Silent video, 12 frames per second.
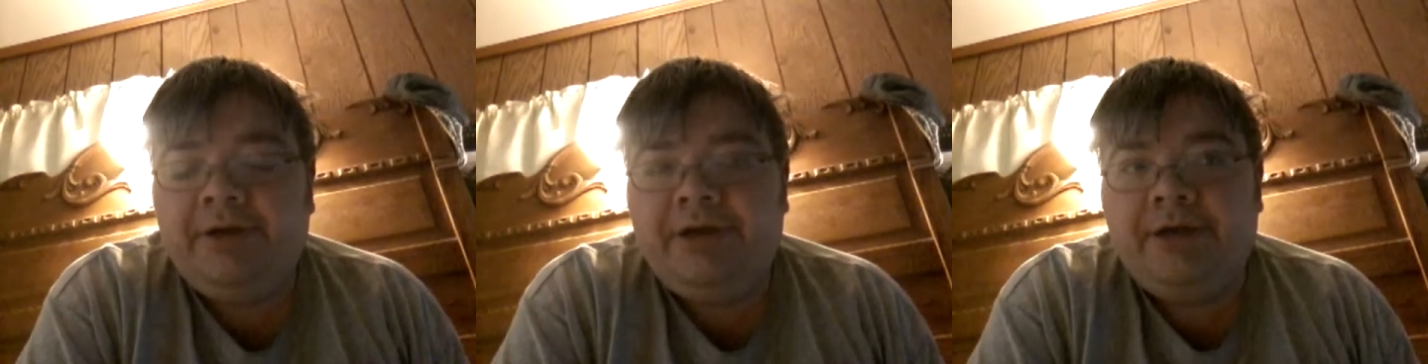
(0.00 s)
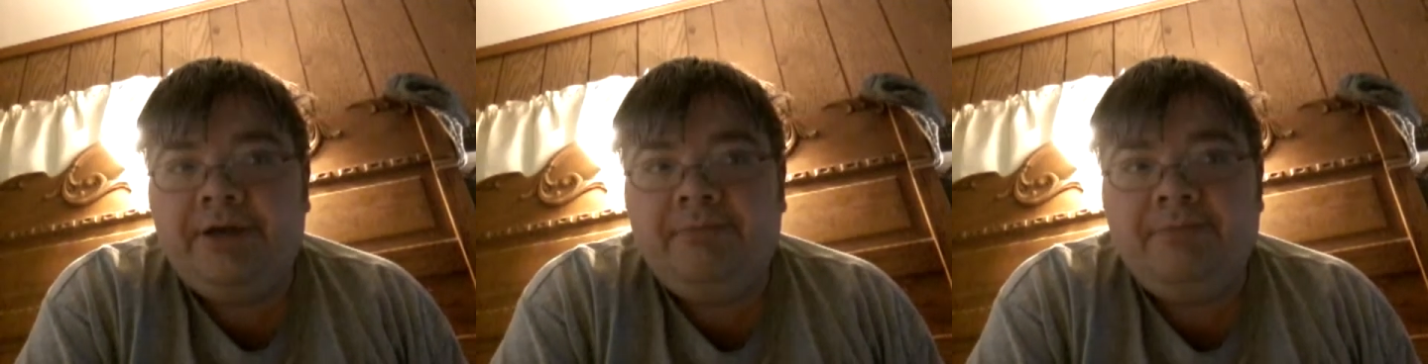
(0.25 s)

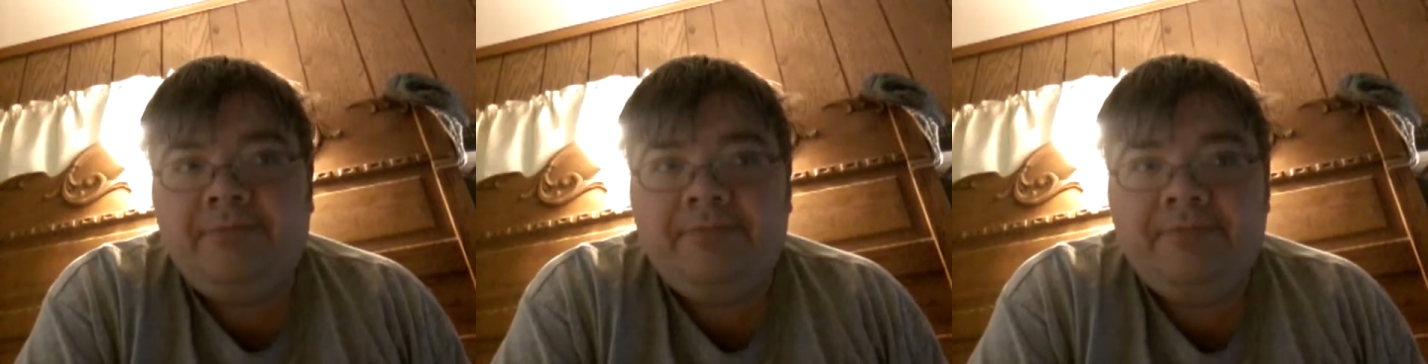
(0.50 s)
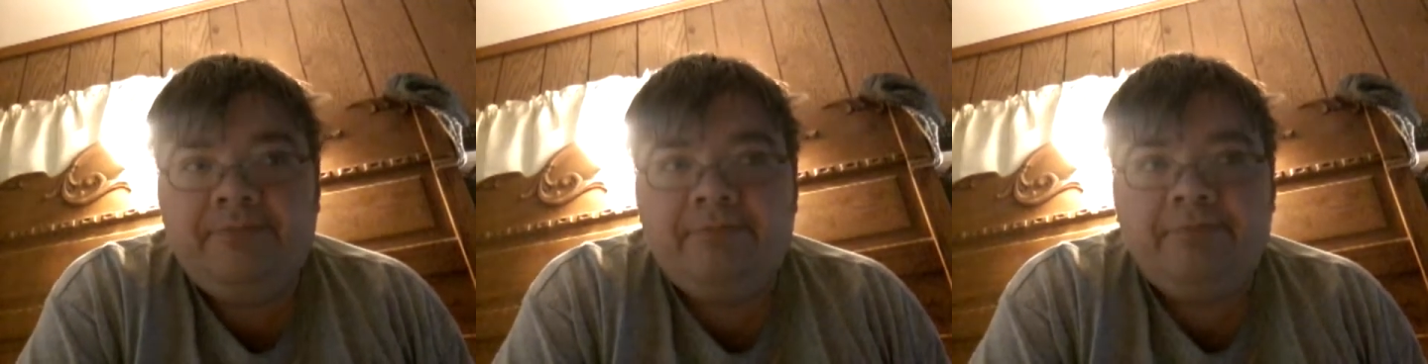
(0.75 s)
Um,
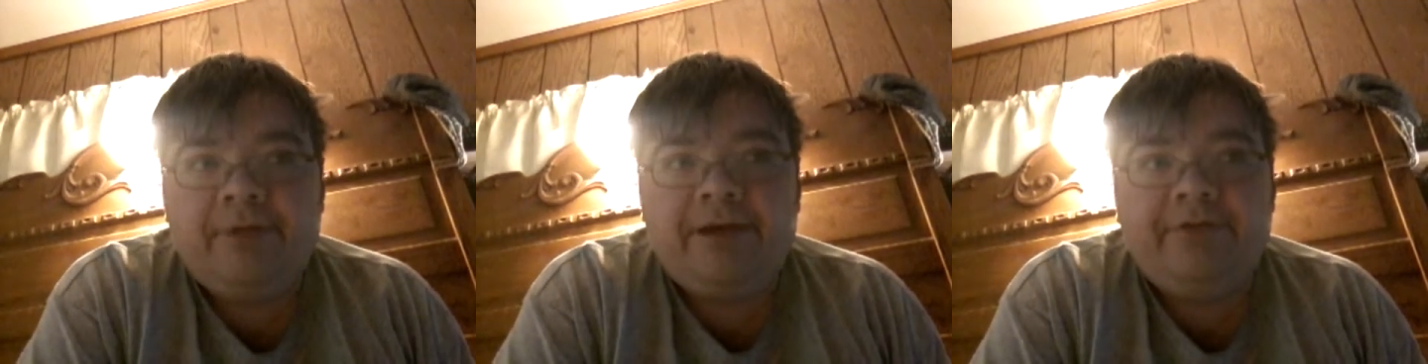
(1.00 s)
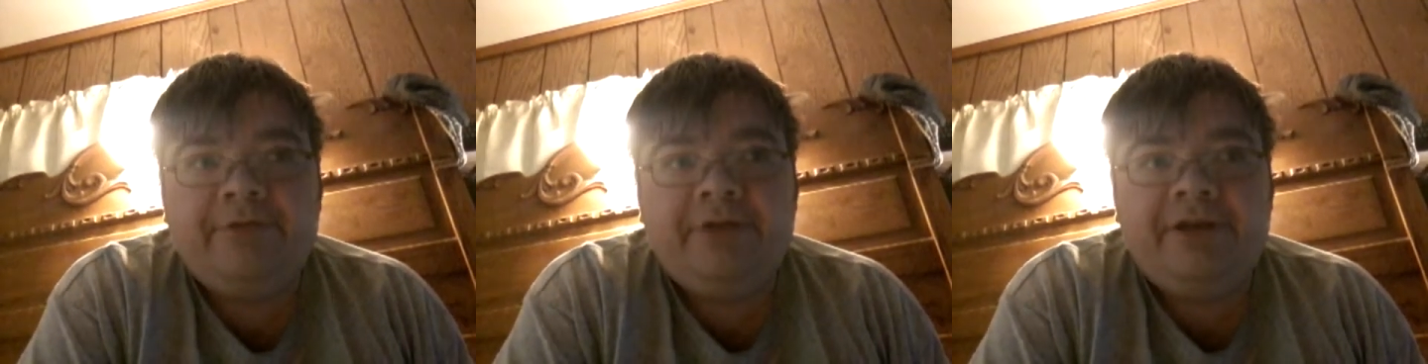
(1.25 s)

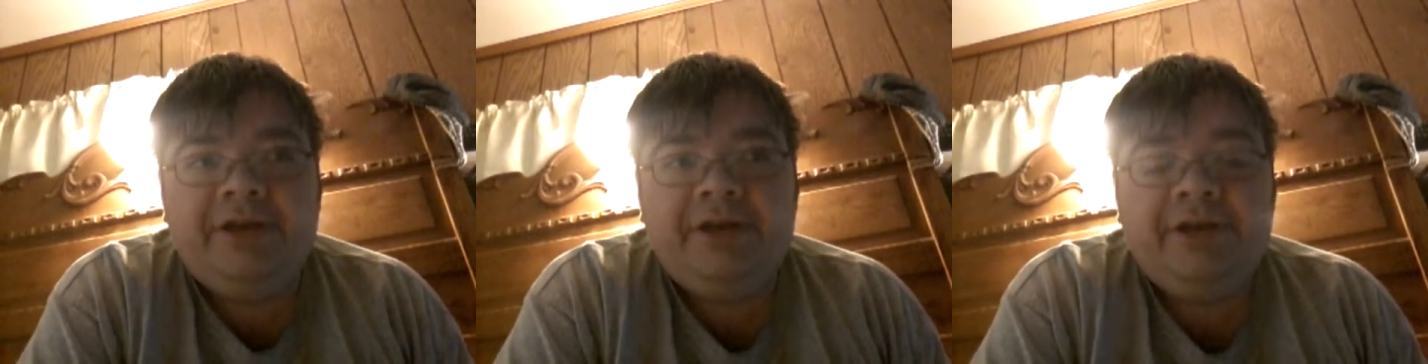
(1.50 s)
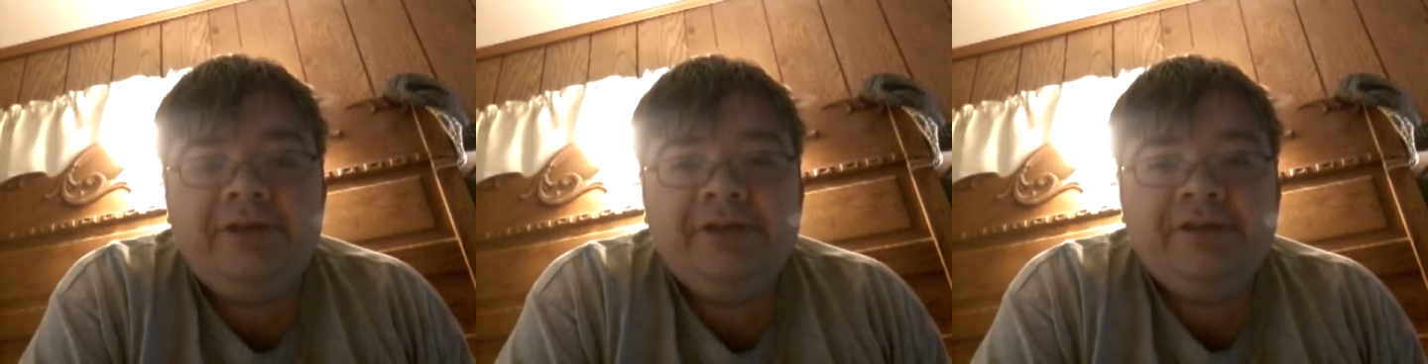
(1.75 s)
my
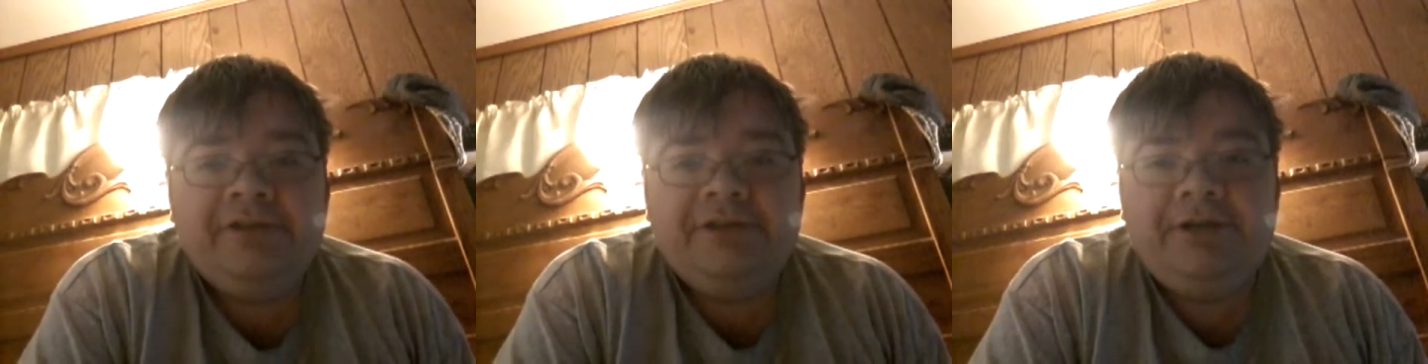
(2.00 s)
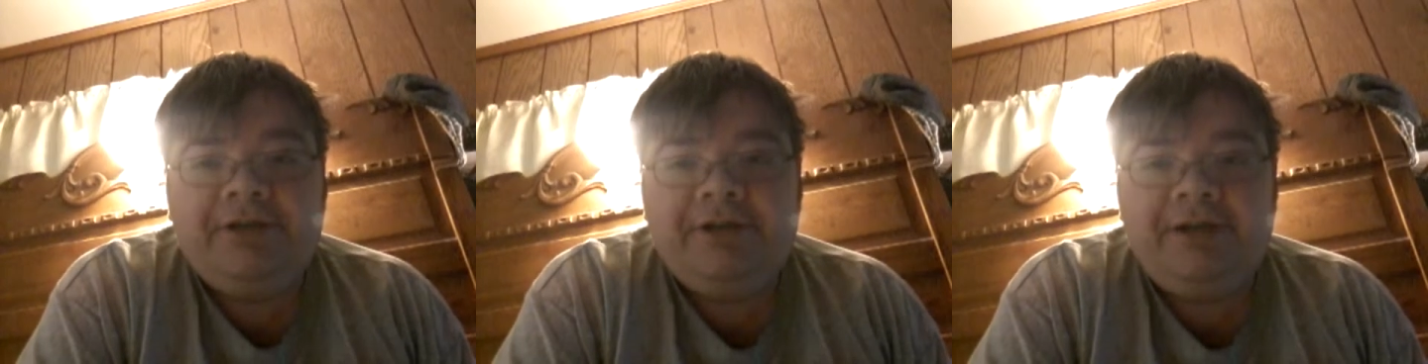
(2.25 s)
friend
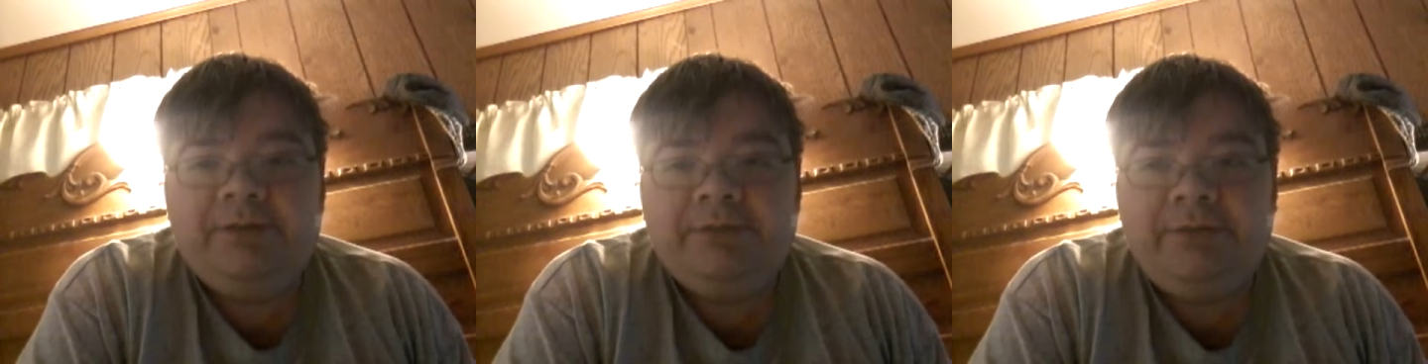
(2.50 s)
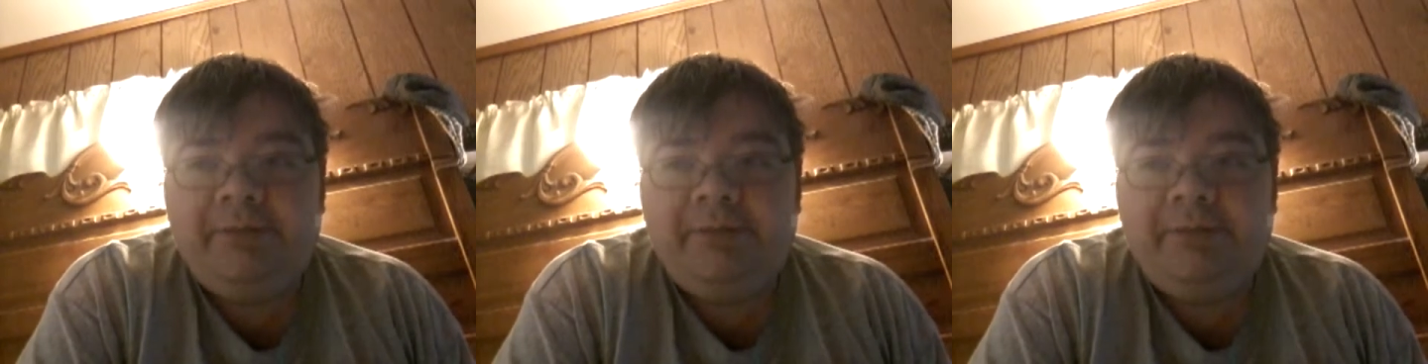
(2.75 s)
Sean M.